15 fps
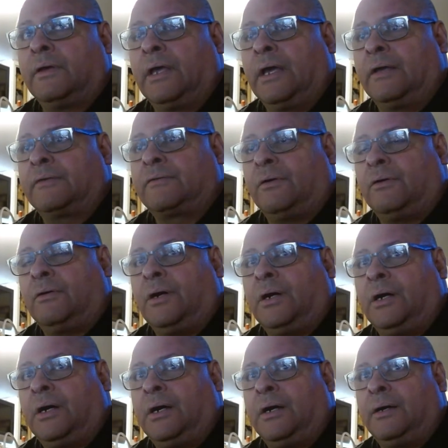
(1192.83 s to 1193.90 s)

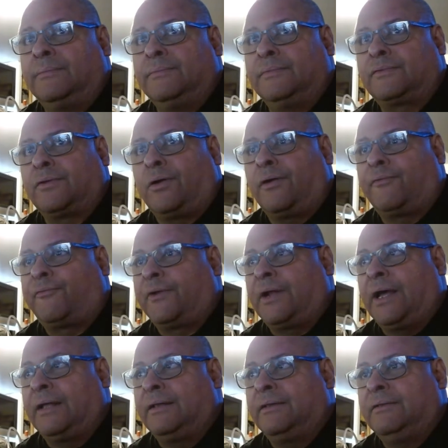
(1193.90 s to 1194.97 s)
So sorry for
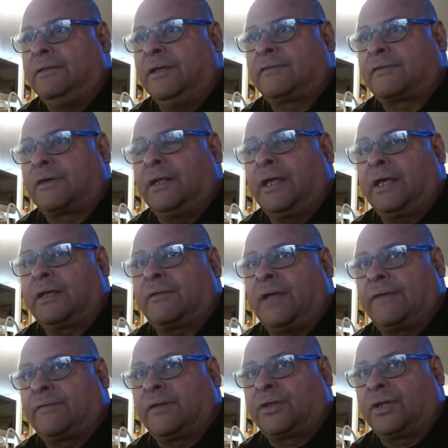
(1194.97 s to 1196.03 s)
that disconnect
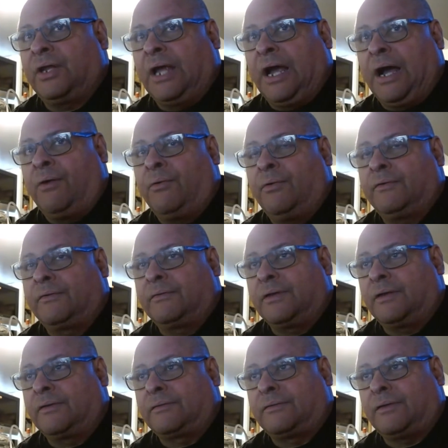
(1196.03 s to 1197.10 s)
after 3 hours.
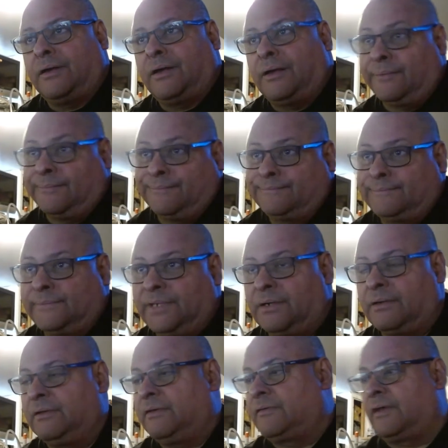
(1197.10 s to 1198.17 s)
That's You
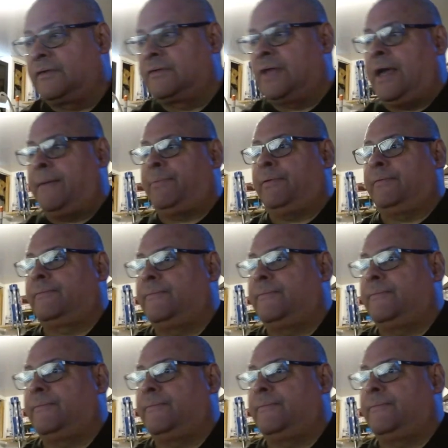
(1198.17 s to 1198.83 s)
know, these things happen.